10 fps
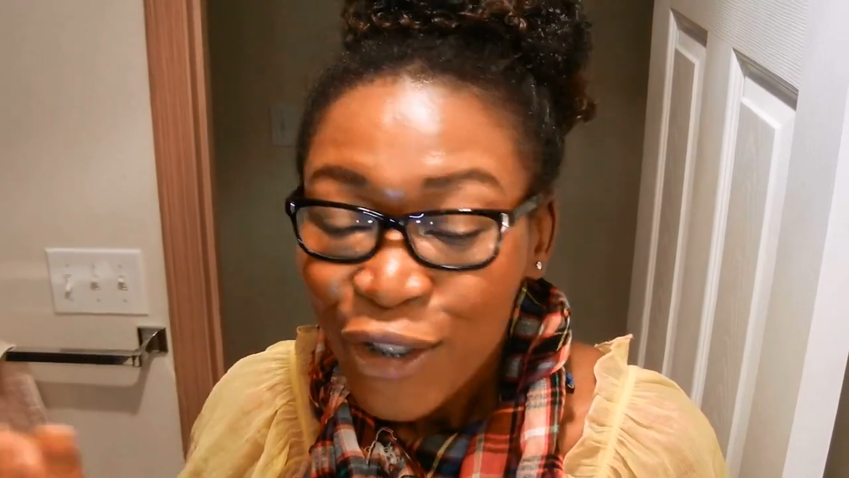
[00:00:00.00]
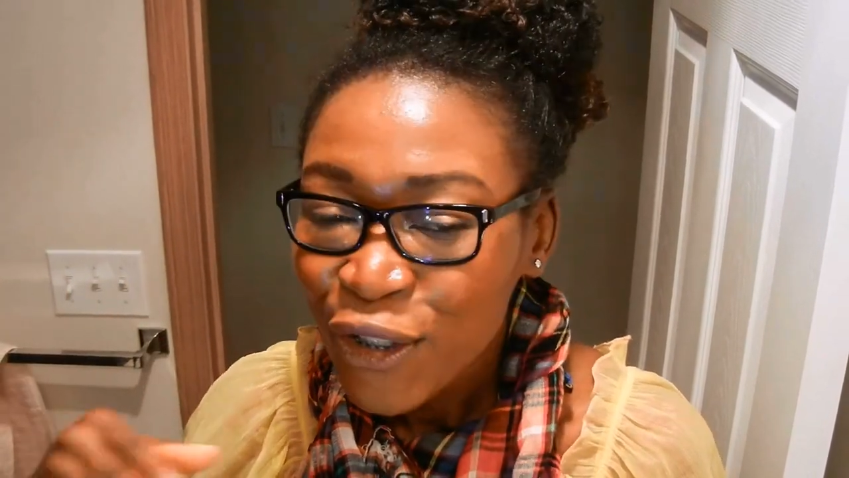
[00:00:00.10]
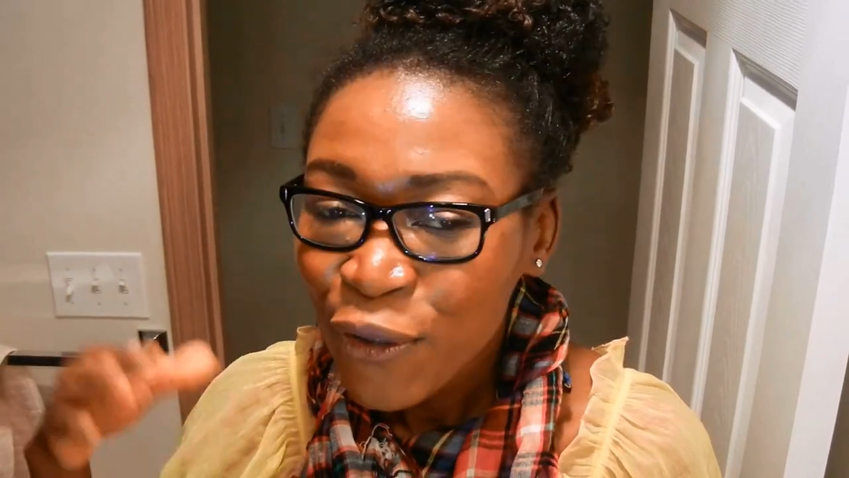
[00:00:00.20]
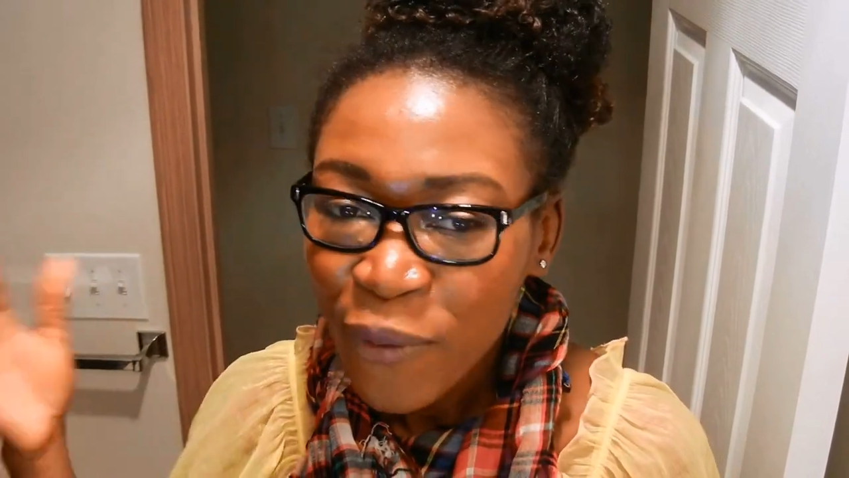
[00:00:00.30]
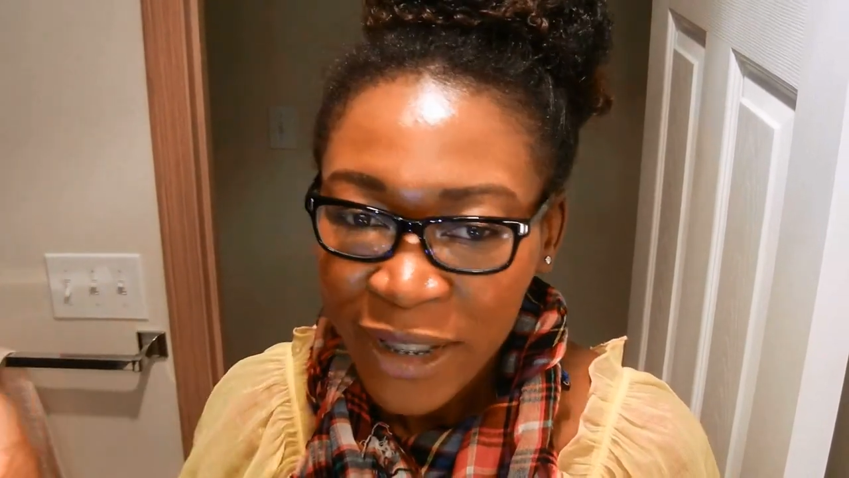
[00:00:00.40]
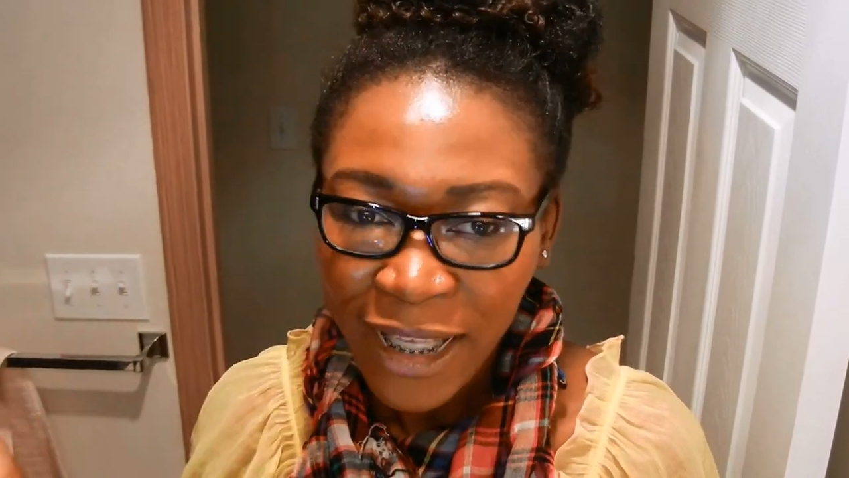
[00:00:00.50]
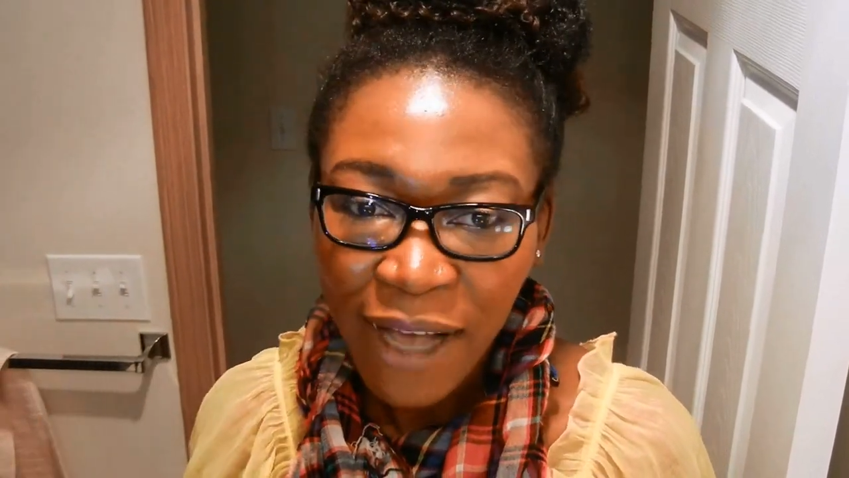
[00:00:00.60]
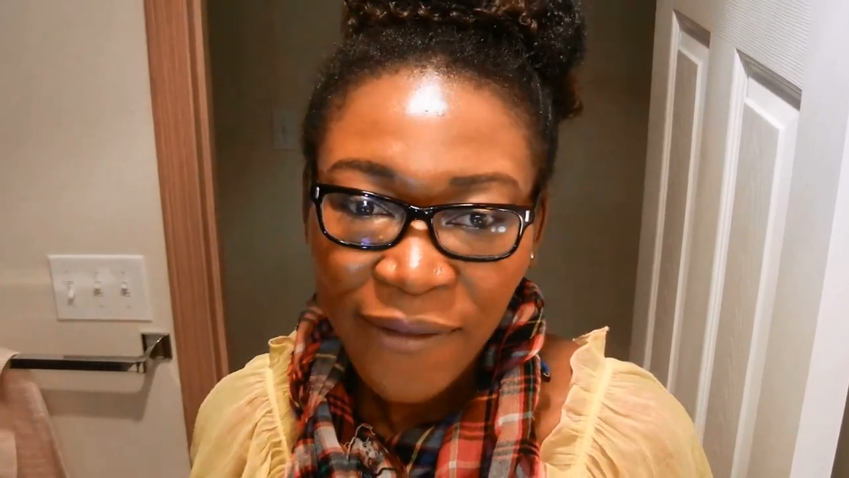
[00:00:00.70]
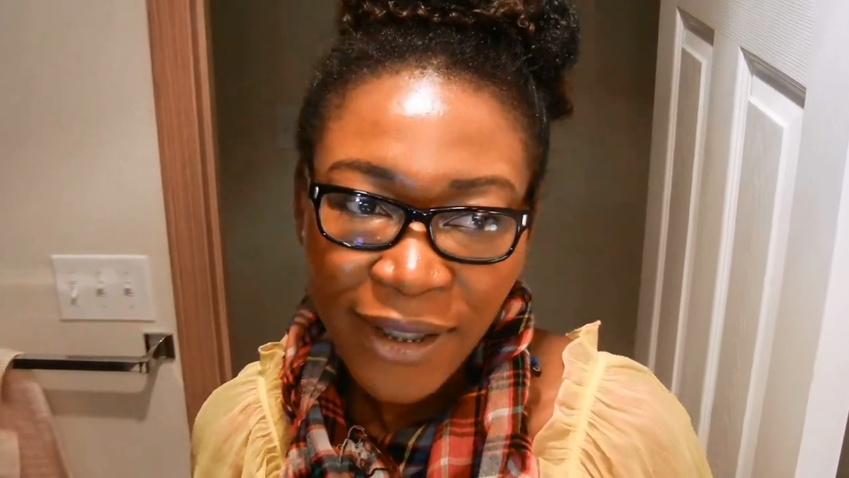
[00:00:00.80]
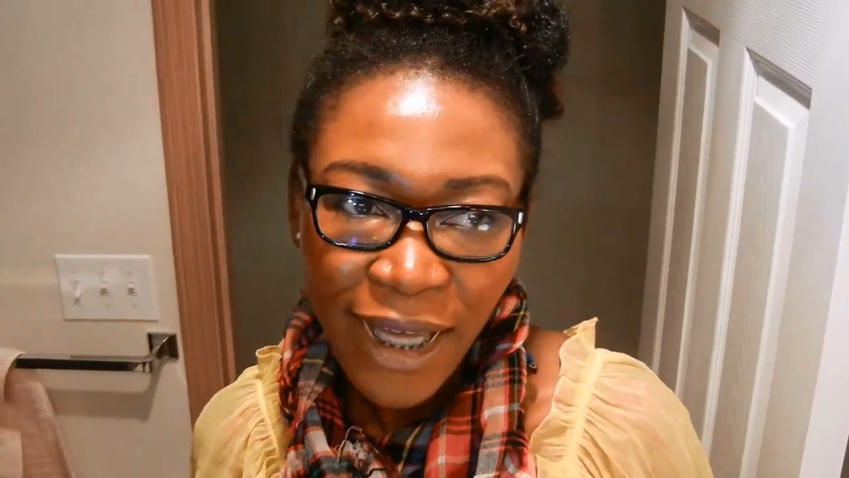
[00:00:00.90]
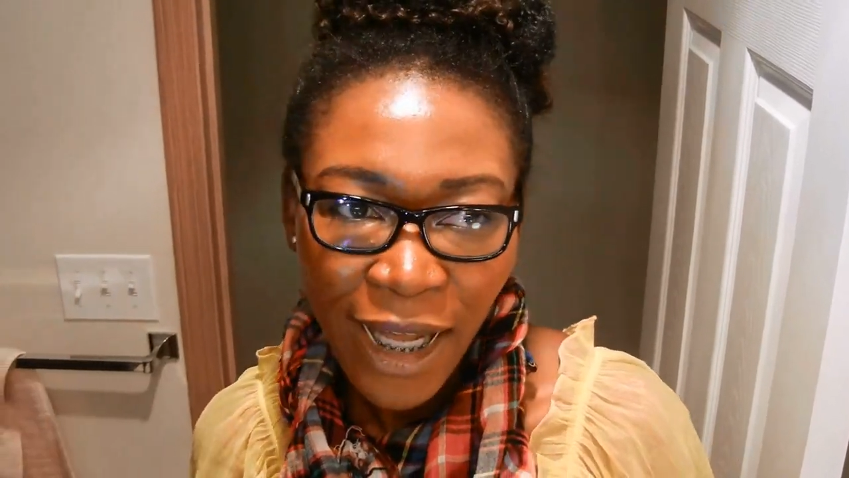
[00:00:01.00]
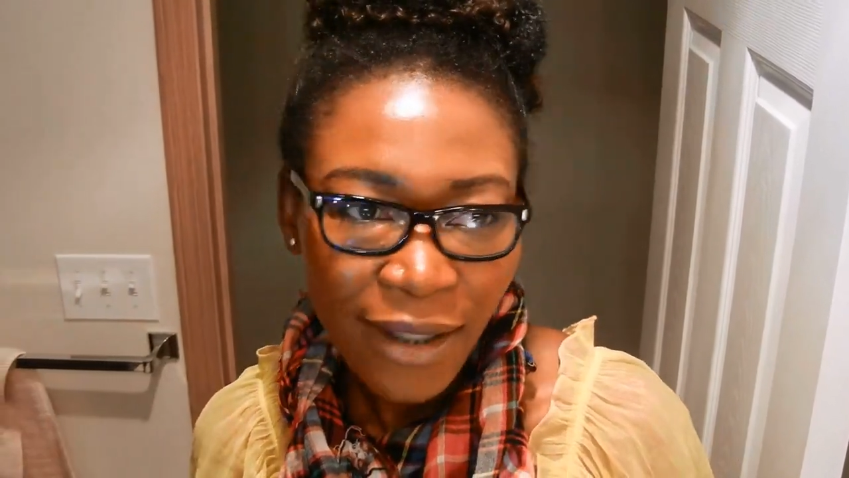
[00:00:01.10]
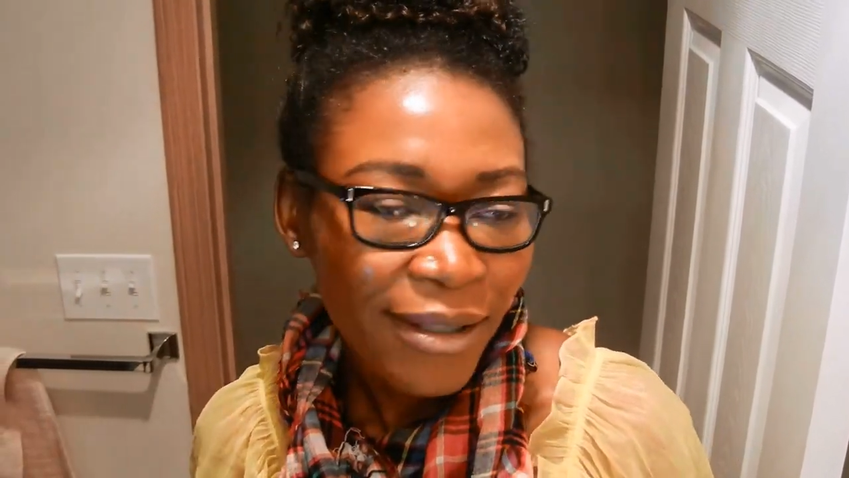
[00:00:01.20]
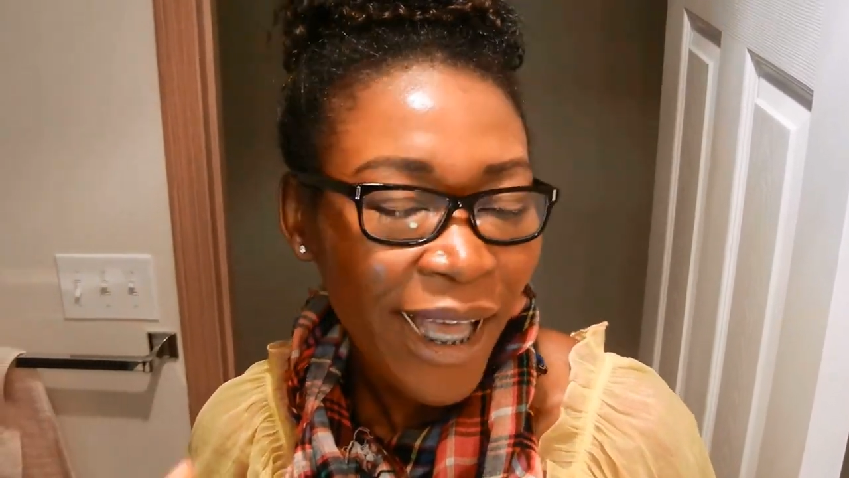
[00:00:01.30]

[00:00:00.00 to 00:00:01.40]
two weeks after that,